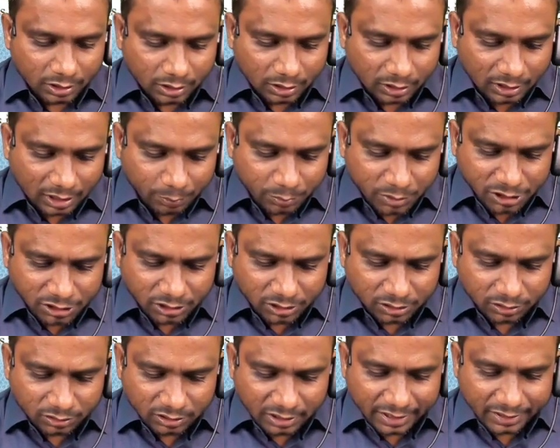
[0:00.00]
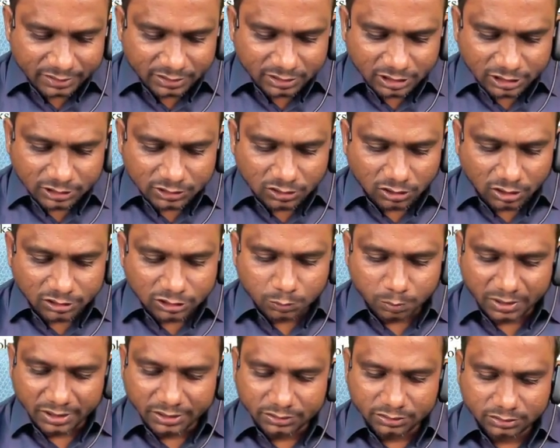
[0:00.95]
Commission exceeds cost
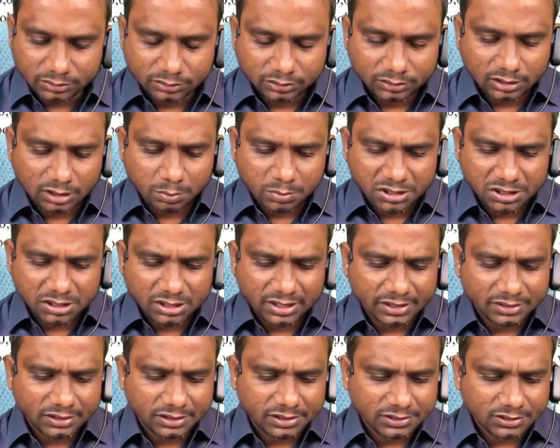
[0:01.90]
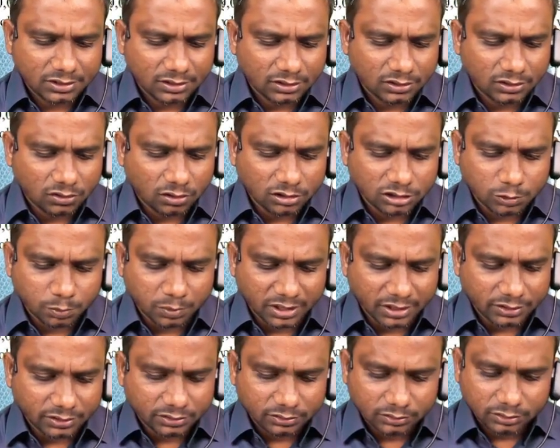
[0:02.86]
price. Commission exceeds cost price.
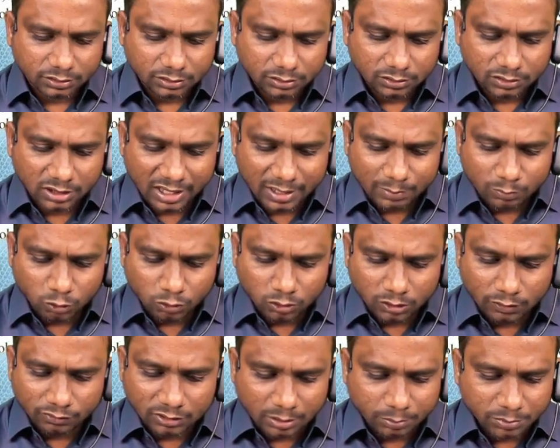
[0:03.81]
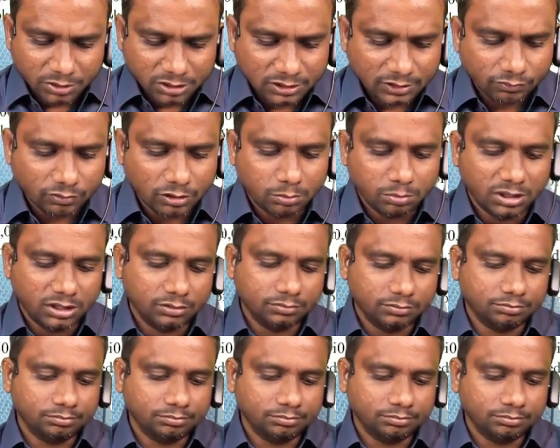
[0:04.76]
The amount of commission will be,